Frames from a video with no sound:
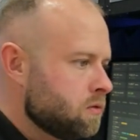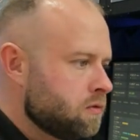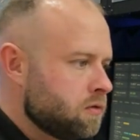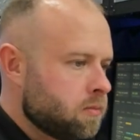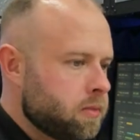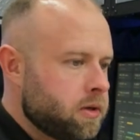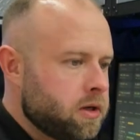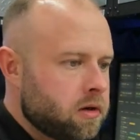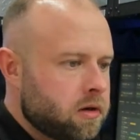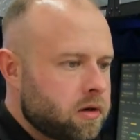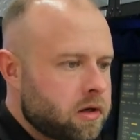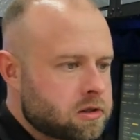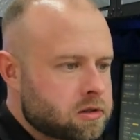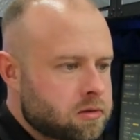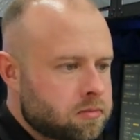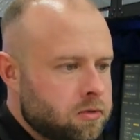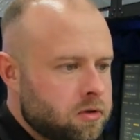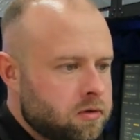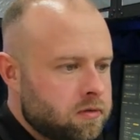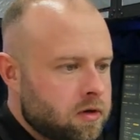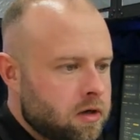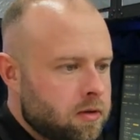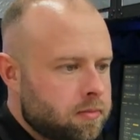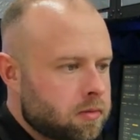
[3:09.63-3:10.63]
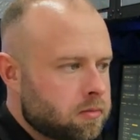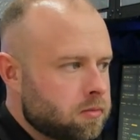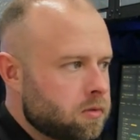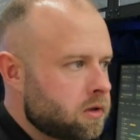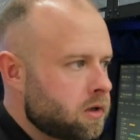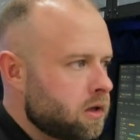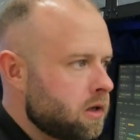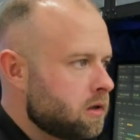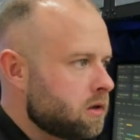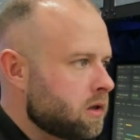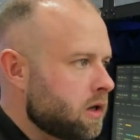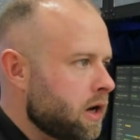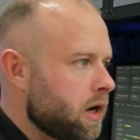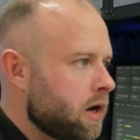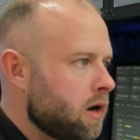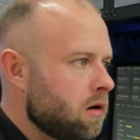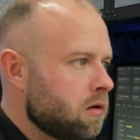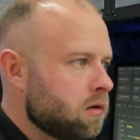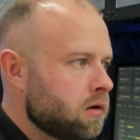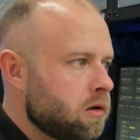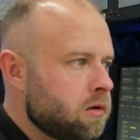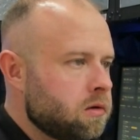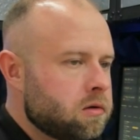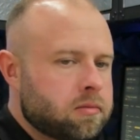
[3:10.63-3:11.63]
From here, as I move up, I'm looking at the
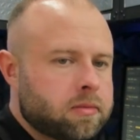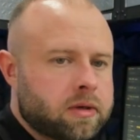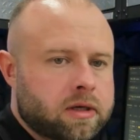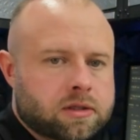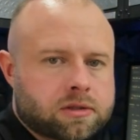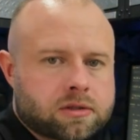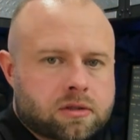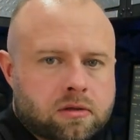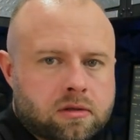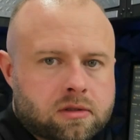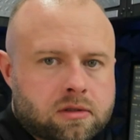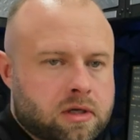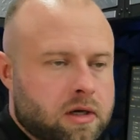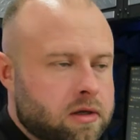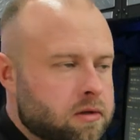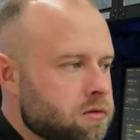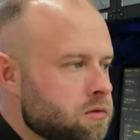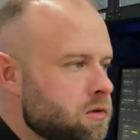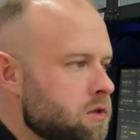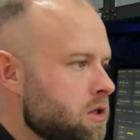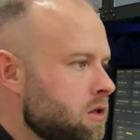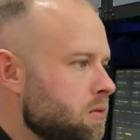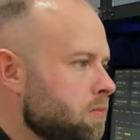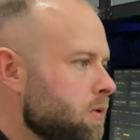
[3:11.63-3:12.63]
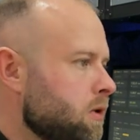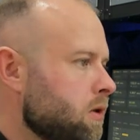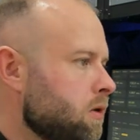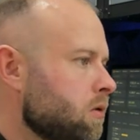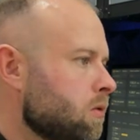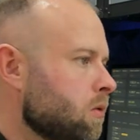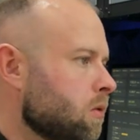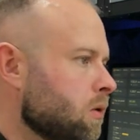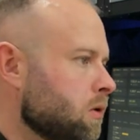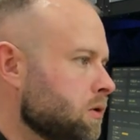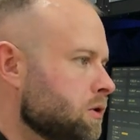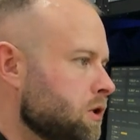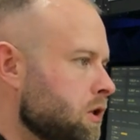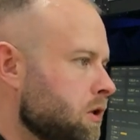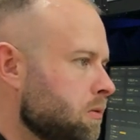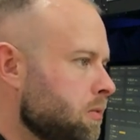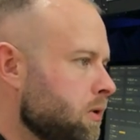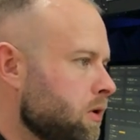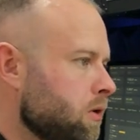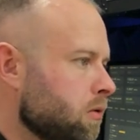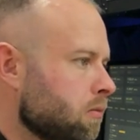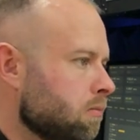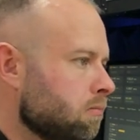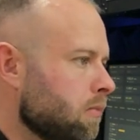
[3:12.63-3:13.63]
algo to make sure it's either CPU or
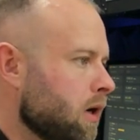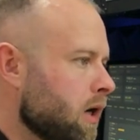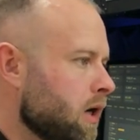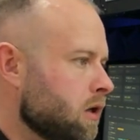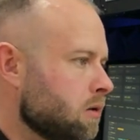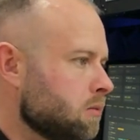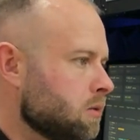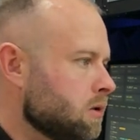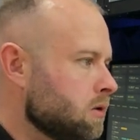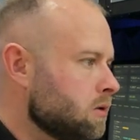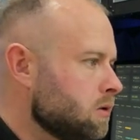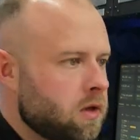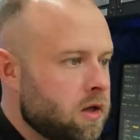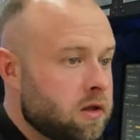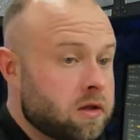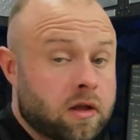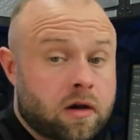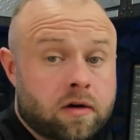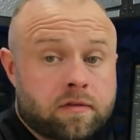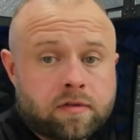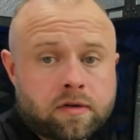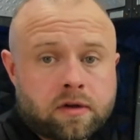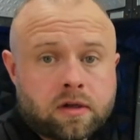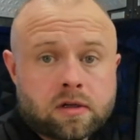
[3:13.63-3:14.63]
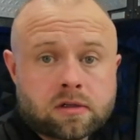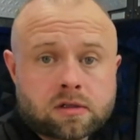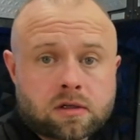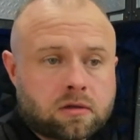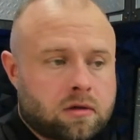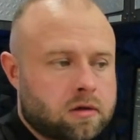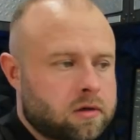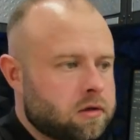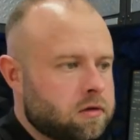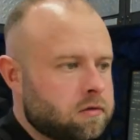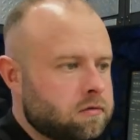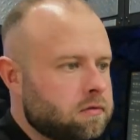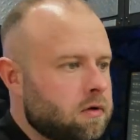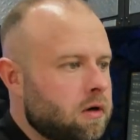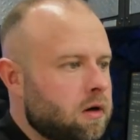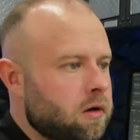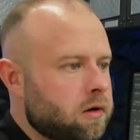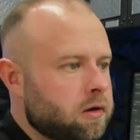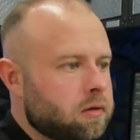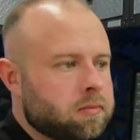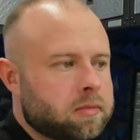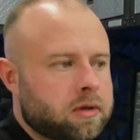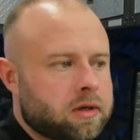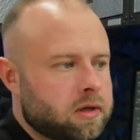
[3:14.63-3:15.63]
GPU mineable. And then if it is, I look at the
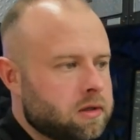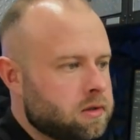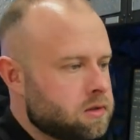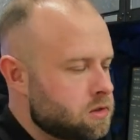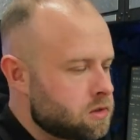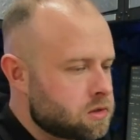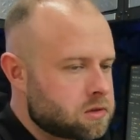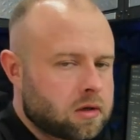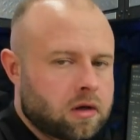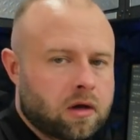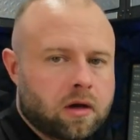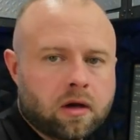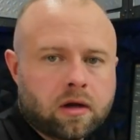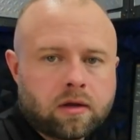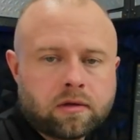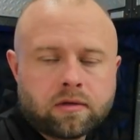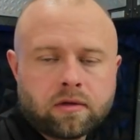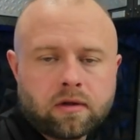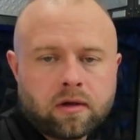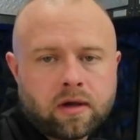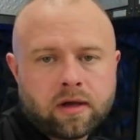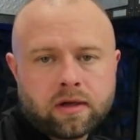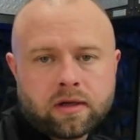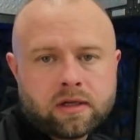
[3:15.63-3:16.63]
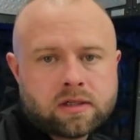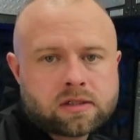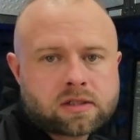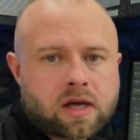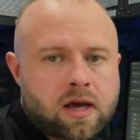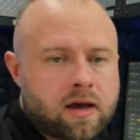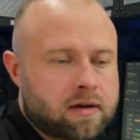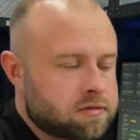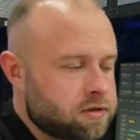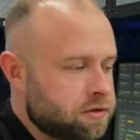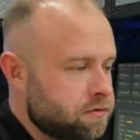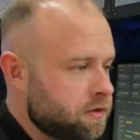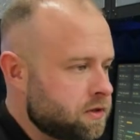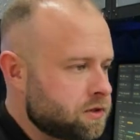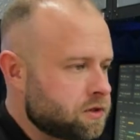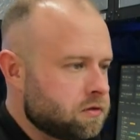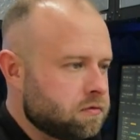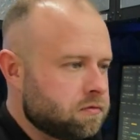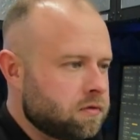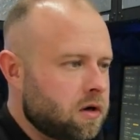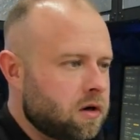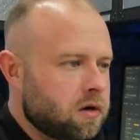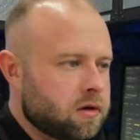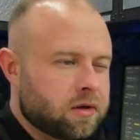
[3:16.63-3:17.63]
volume because it needs to have
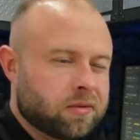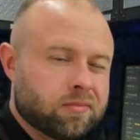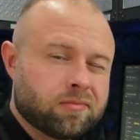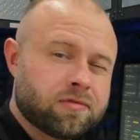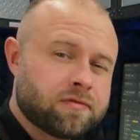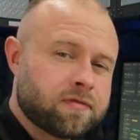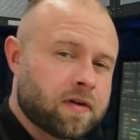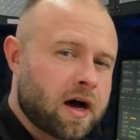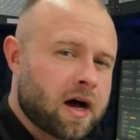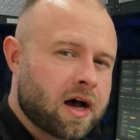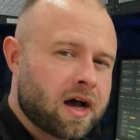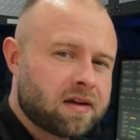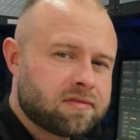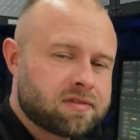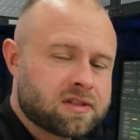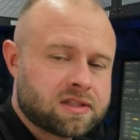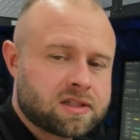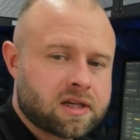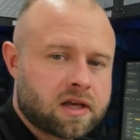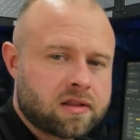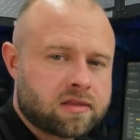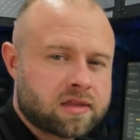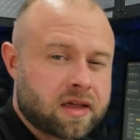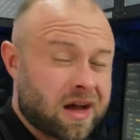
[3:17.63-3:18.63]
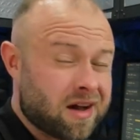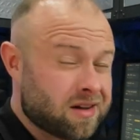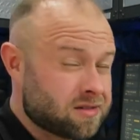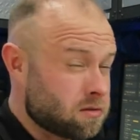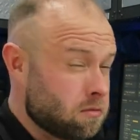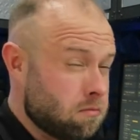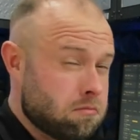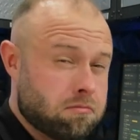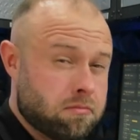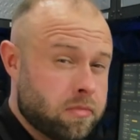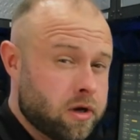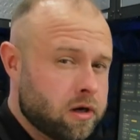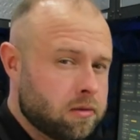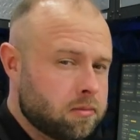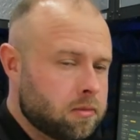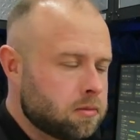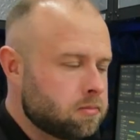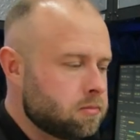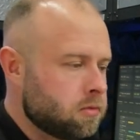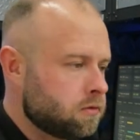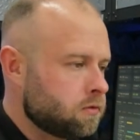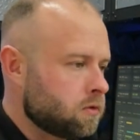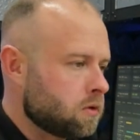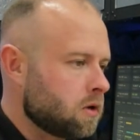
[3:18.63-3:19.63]
sufficient volume, 5 to 10,000
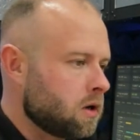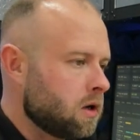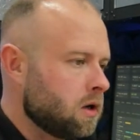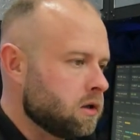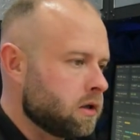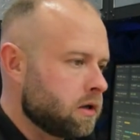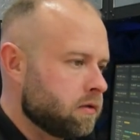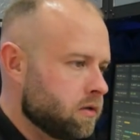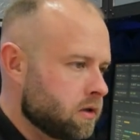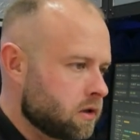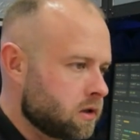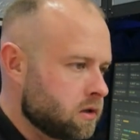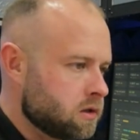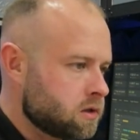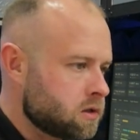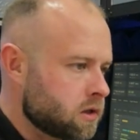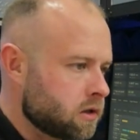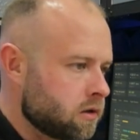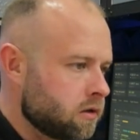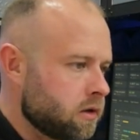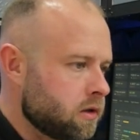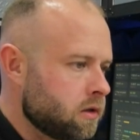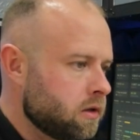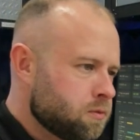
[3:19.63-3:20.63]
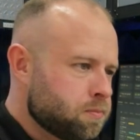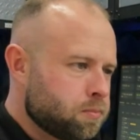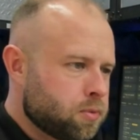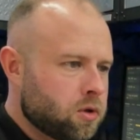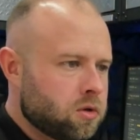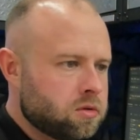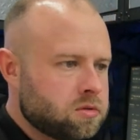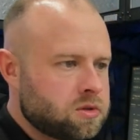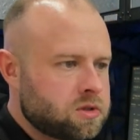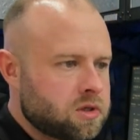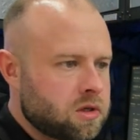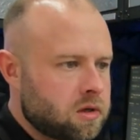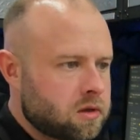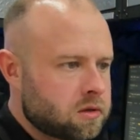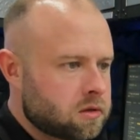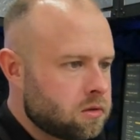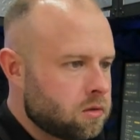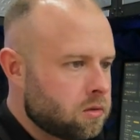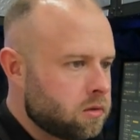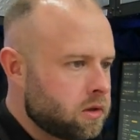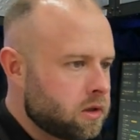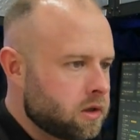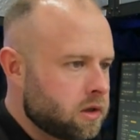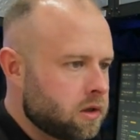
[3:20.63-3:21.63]
minimum before I'll even consider it. Procyon
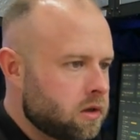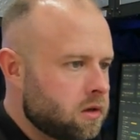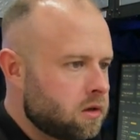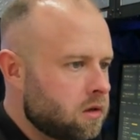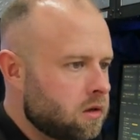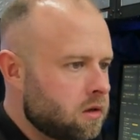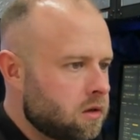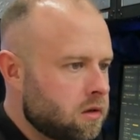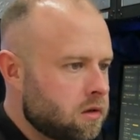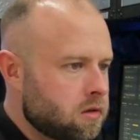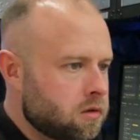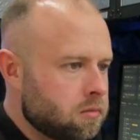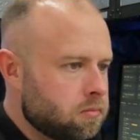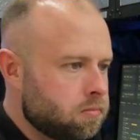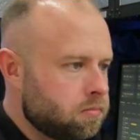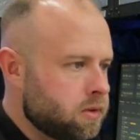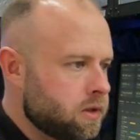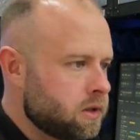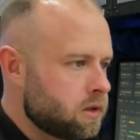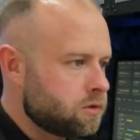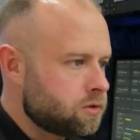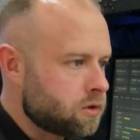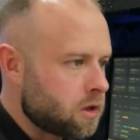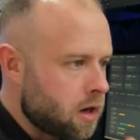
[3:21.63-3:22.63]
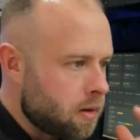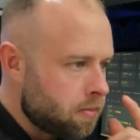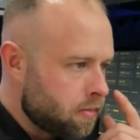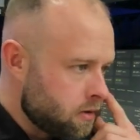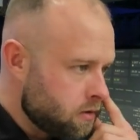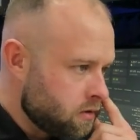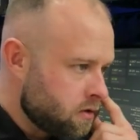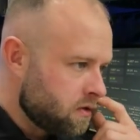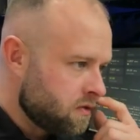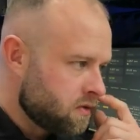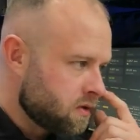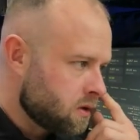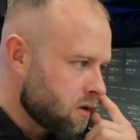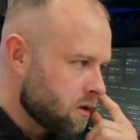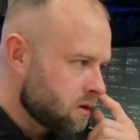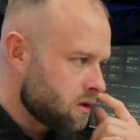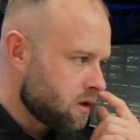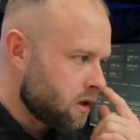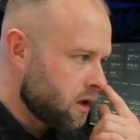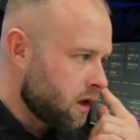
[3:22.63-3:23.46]
coin again, another big drop in difficulty